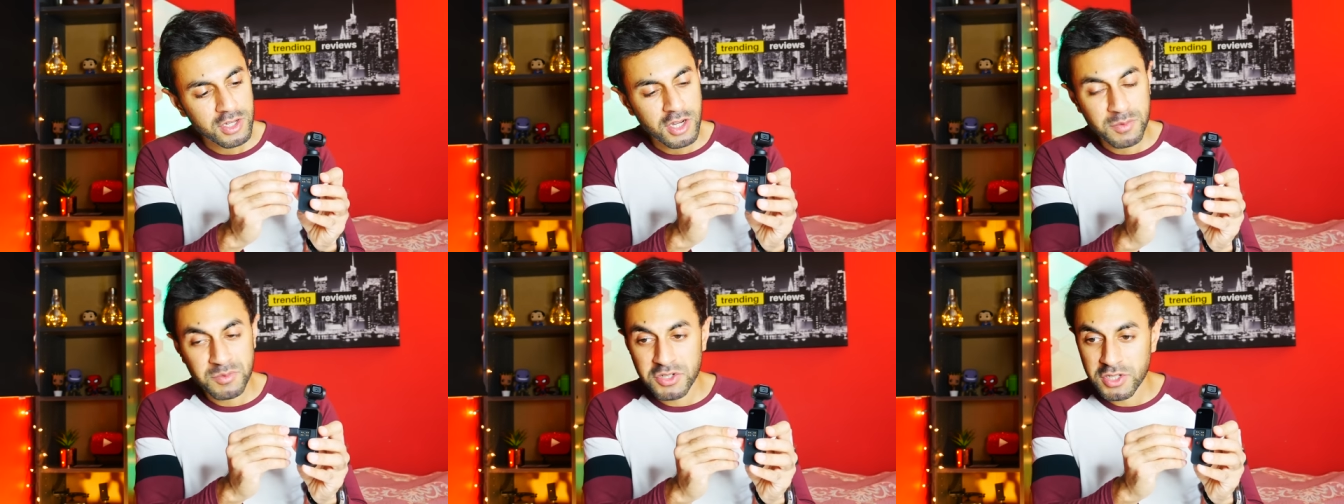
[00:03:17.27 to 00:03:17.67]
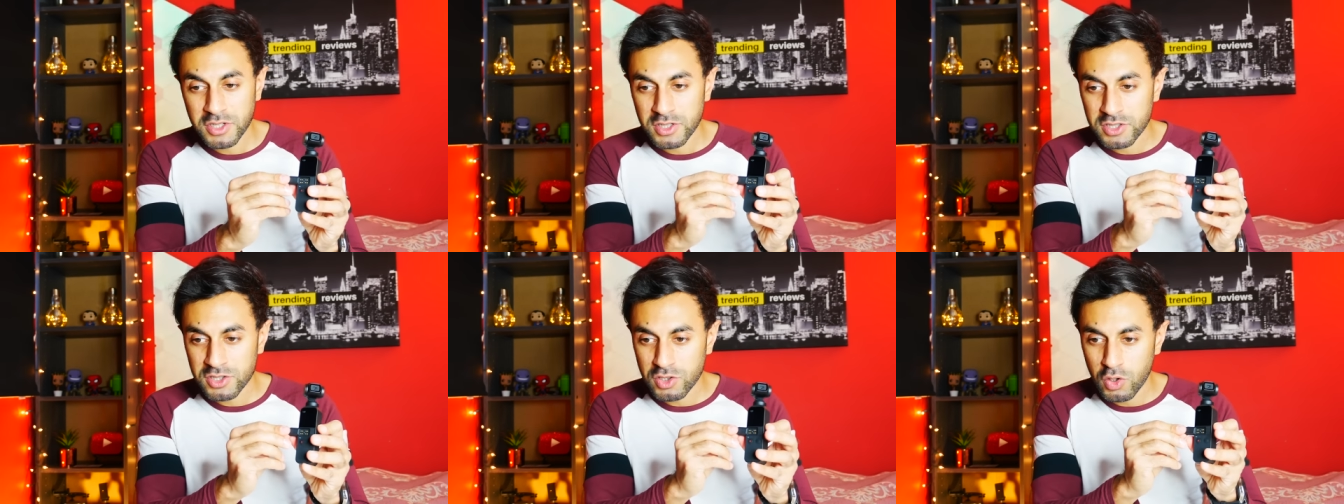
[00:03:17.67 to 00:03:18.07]
I'm just
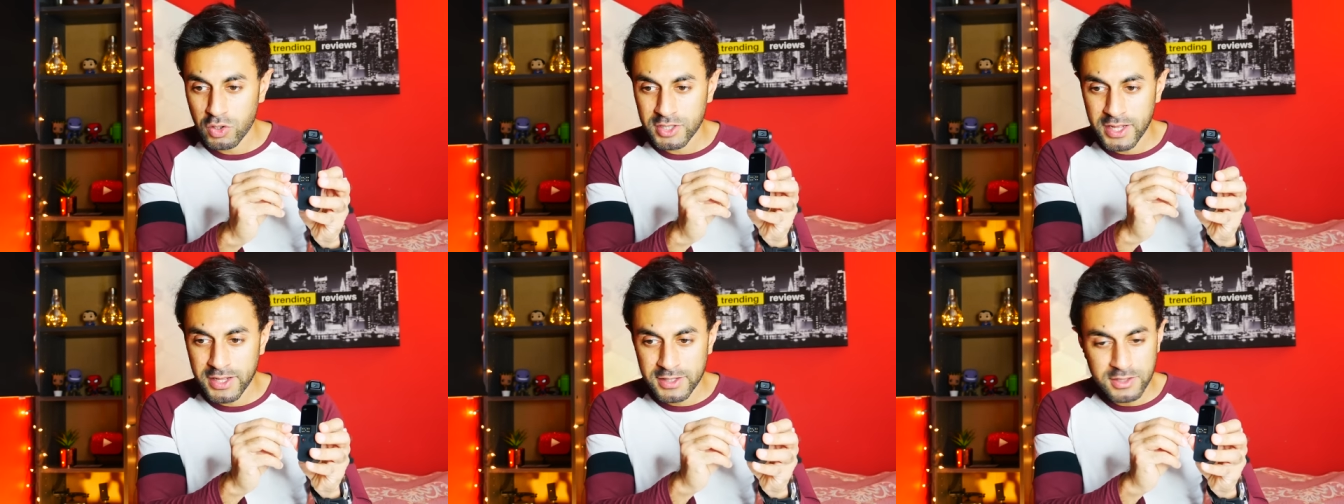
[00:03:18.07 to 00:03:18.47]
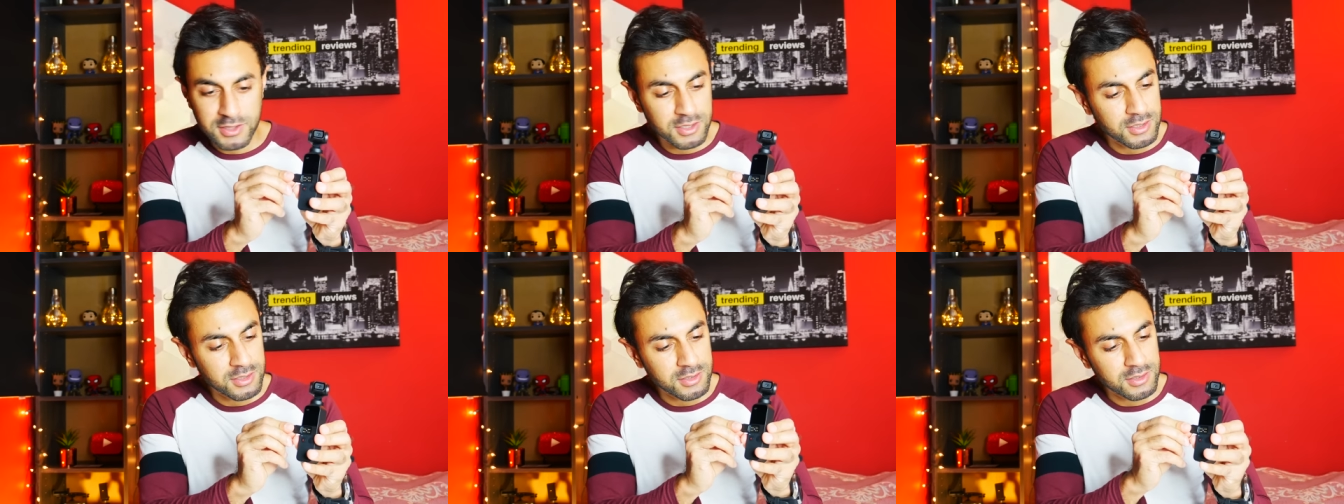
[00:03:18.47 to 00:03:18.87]
gonna slot that
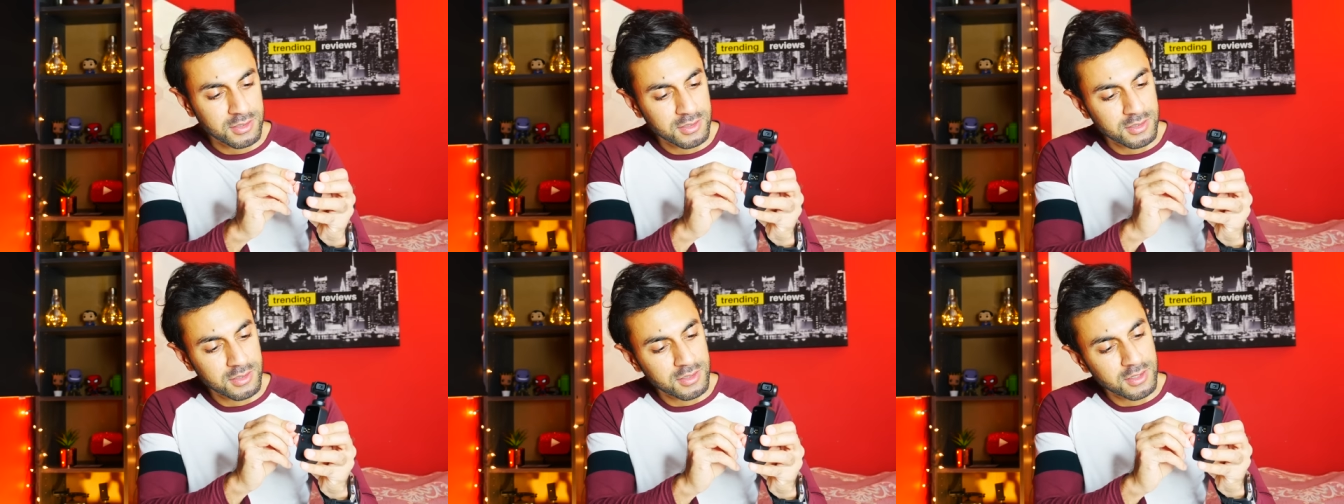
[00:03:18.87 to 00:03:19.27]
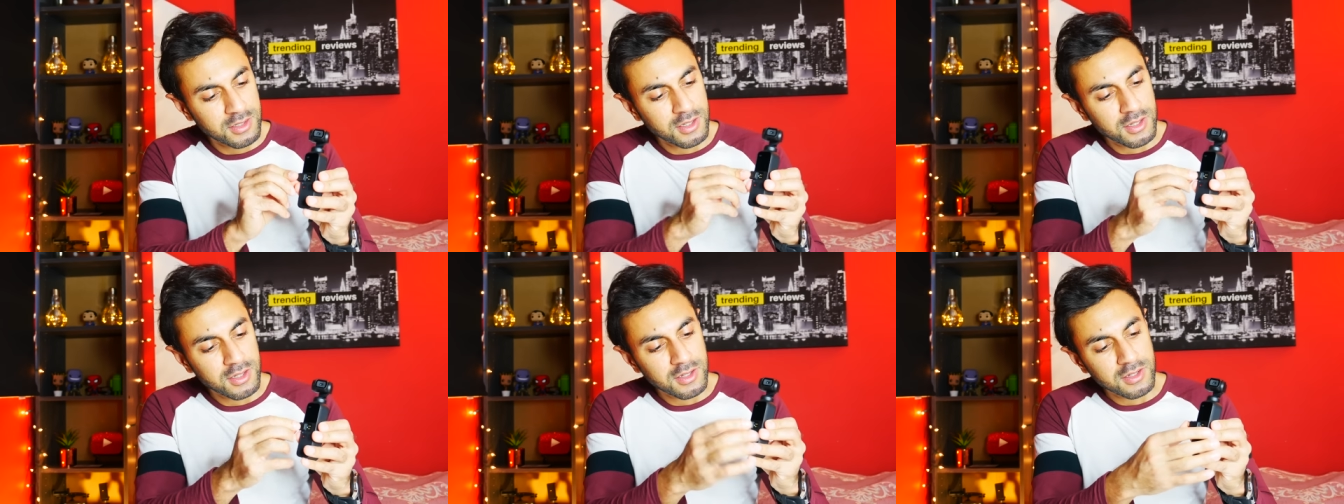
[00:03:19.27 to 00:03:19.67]
into
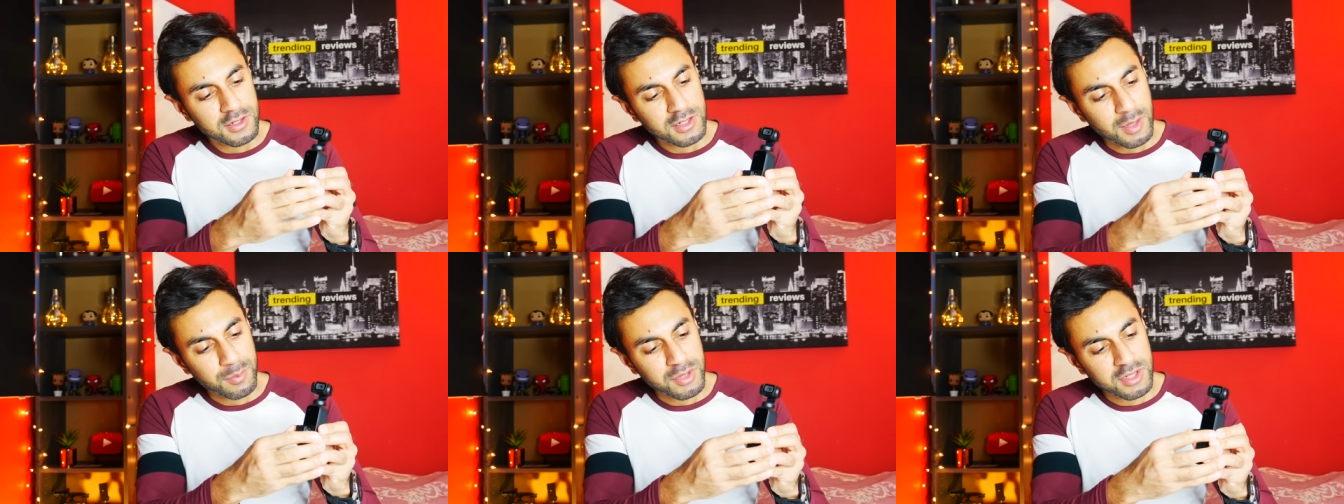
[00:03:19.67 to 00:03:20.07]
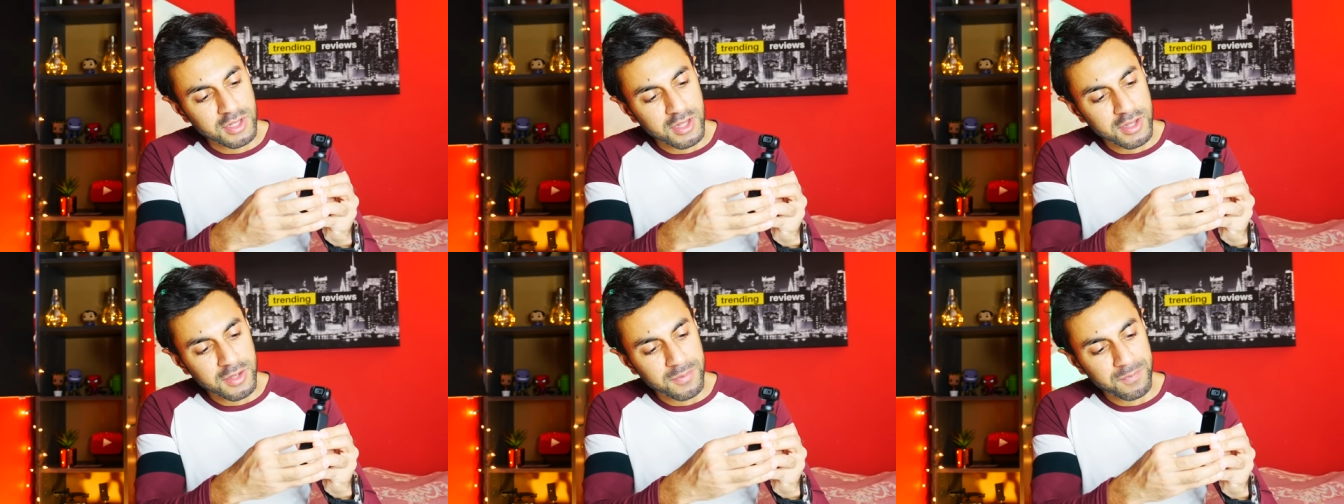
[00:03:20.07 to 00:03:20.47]
that bit
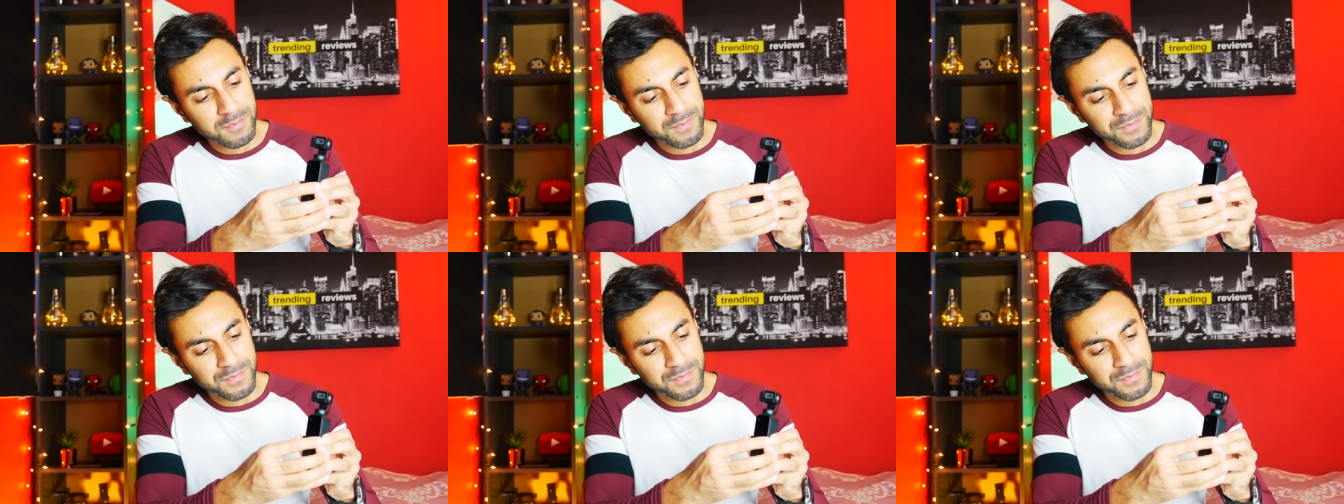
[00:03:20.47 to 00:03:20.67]
there.